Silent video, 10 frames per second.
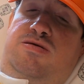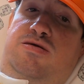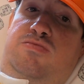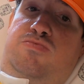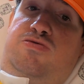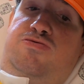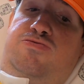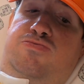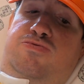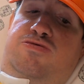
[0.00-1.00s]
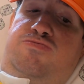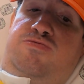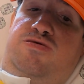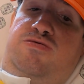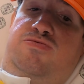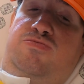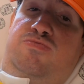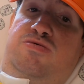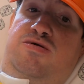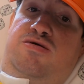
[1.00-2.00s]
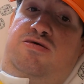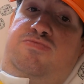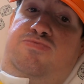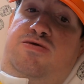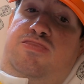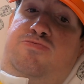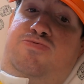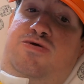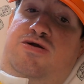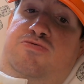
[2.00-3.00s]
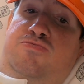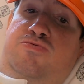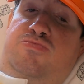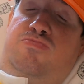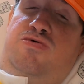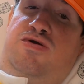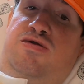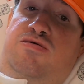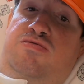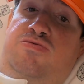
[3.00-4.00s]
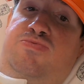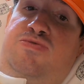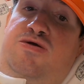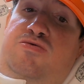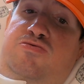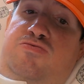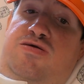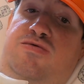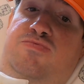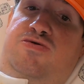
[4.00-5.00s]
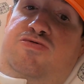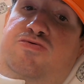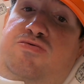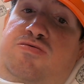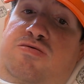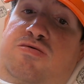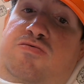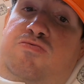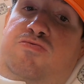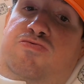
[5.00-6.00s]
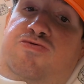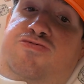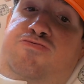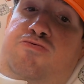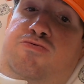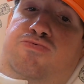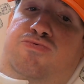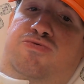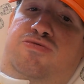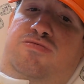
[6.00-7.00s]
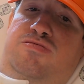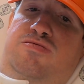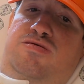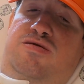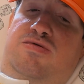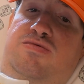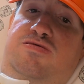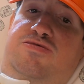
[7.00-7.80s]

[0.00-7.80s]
And I want to do this video to explain the factors and why the Flyers are having early struggles in this